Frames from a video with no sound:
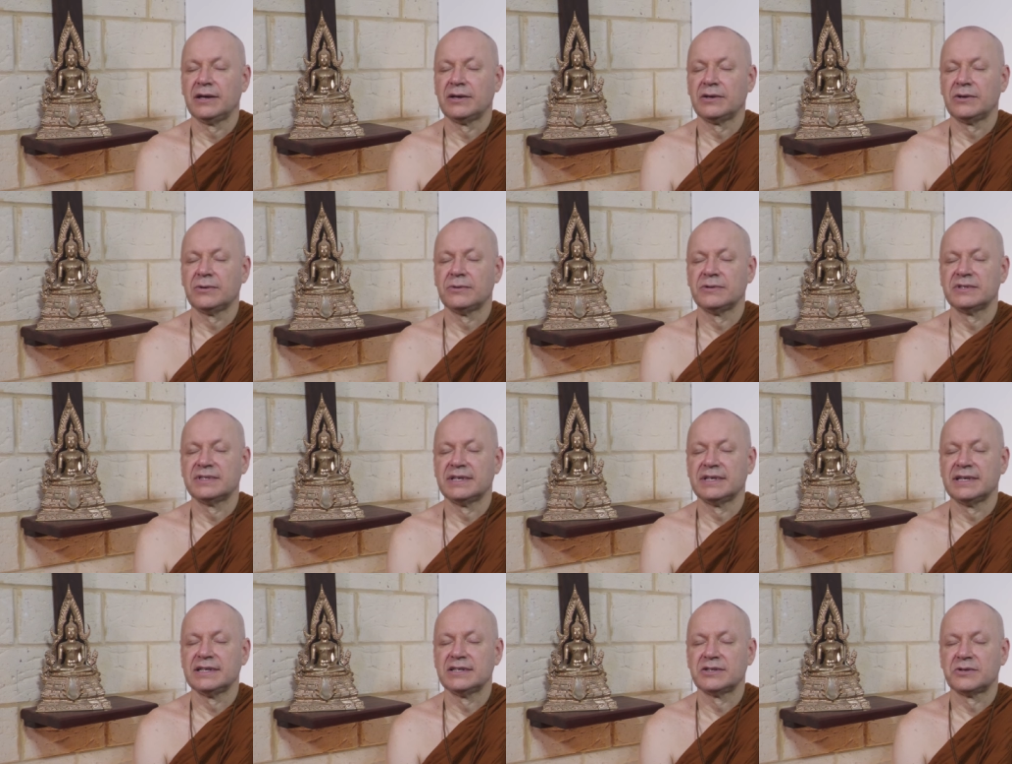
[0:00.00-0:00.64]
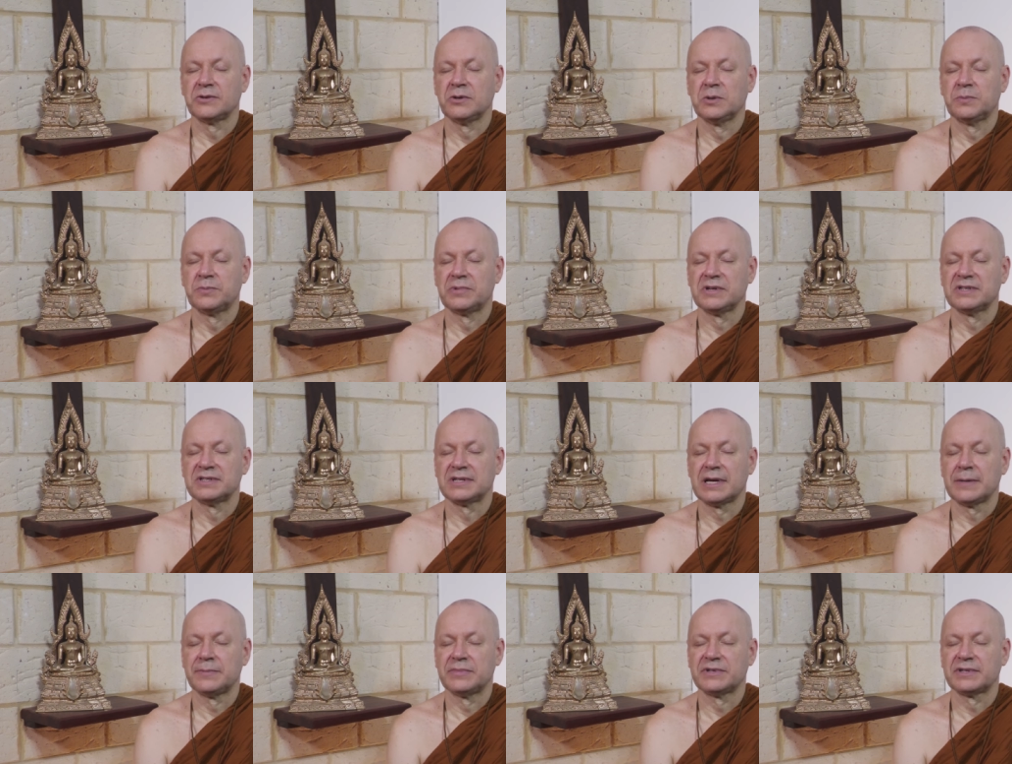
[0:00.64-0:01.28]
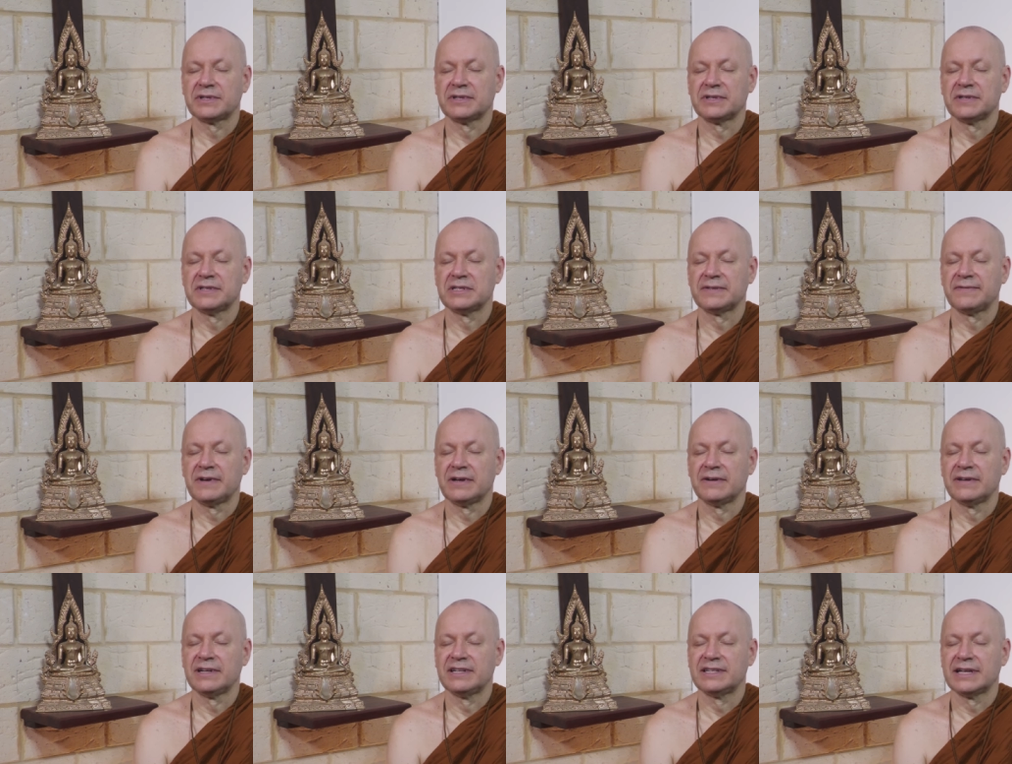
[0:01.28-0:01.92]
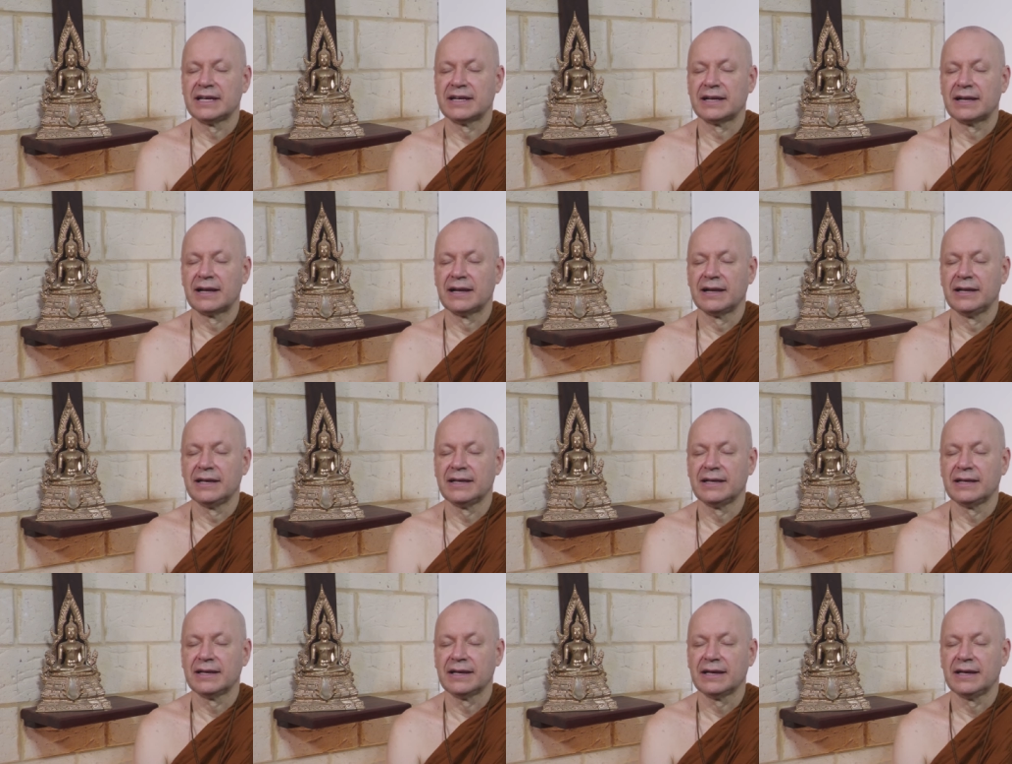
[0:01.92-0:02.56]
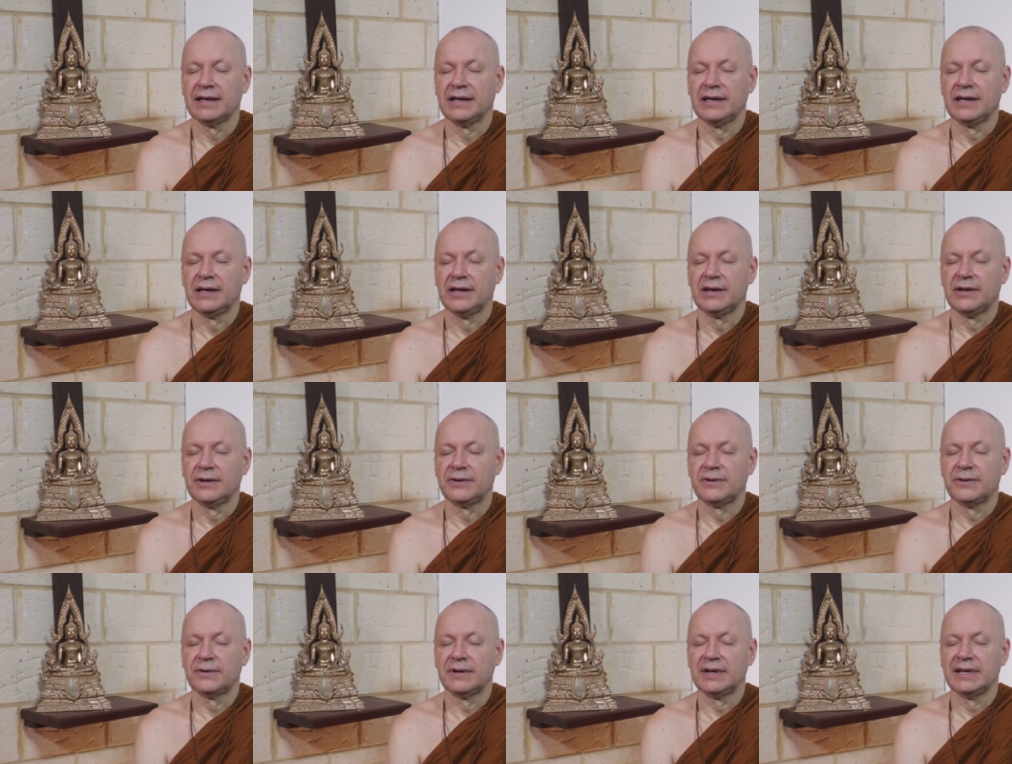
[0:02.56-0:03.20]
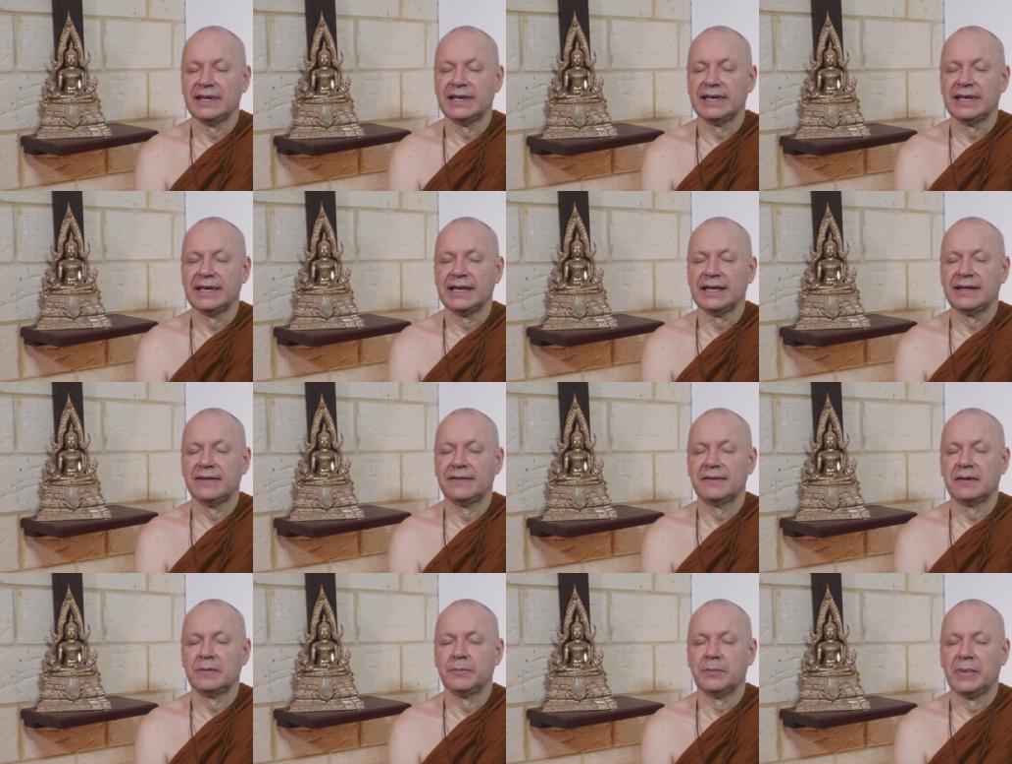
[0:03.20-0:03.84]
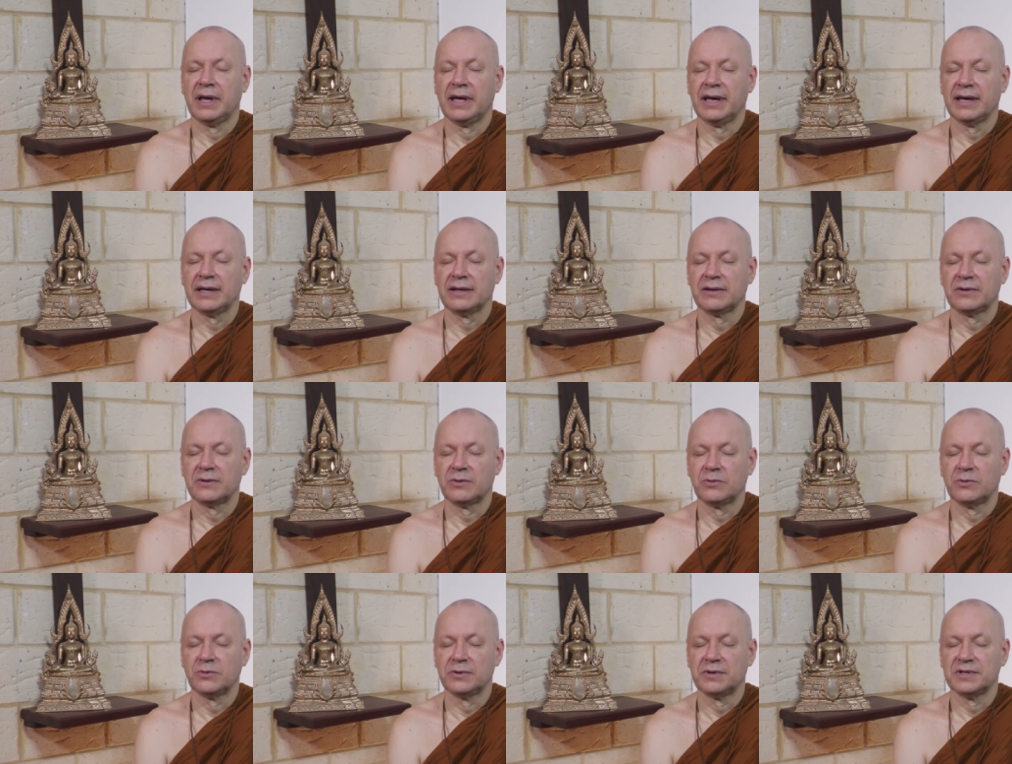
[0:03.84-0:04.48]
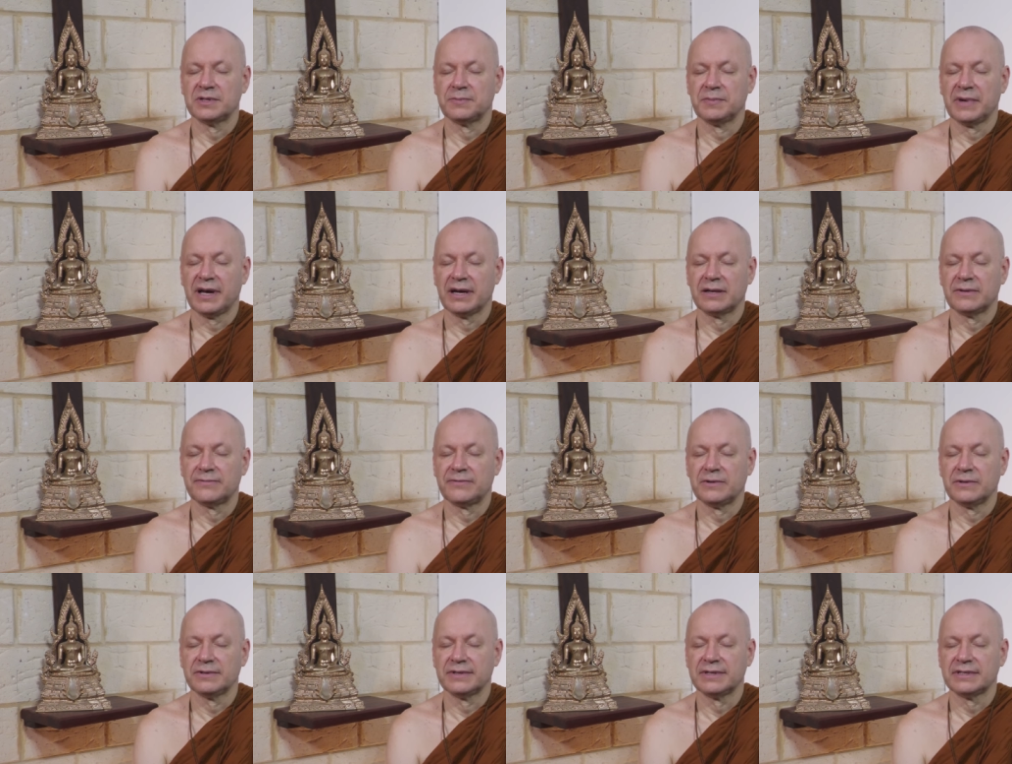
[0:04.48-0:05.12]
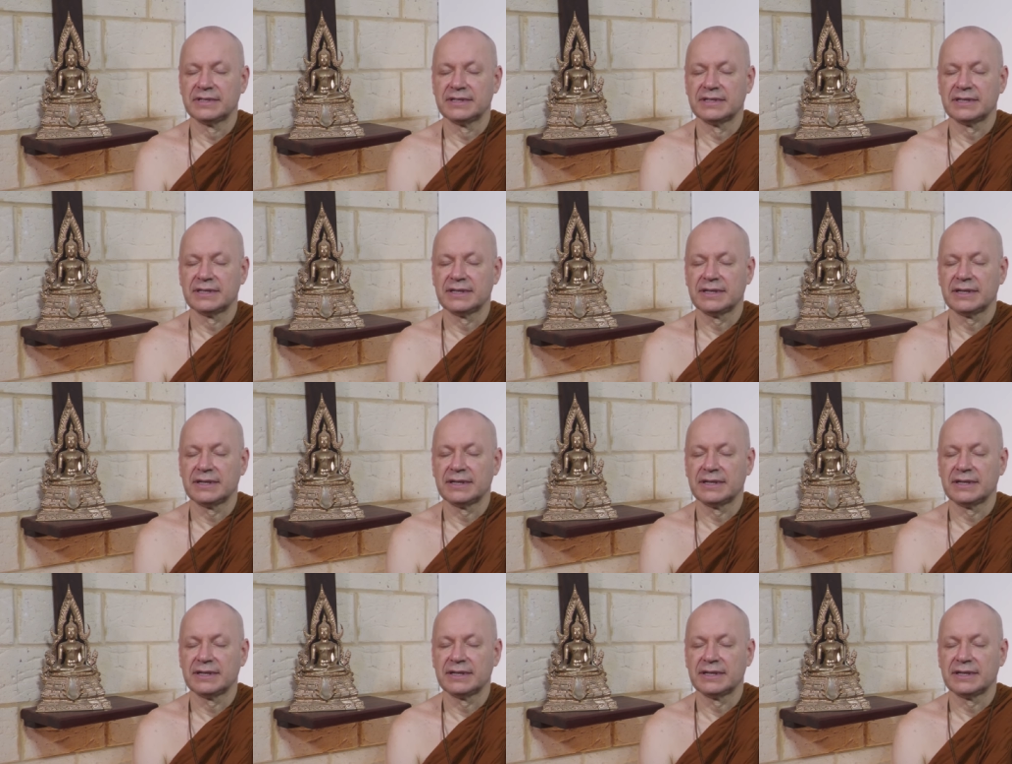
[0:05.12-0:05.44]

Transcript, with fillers: use these two perceptions very gently uh, to lead the mind towards mindfulness.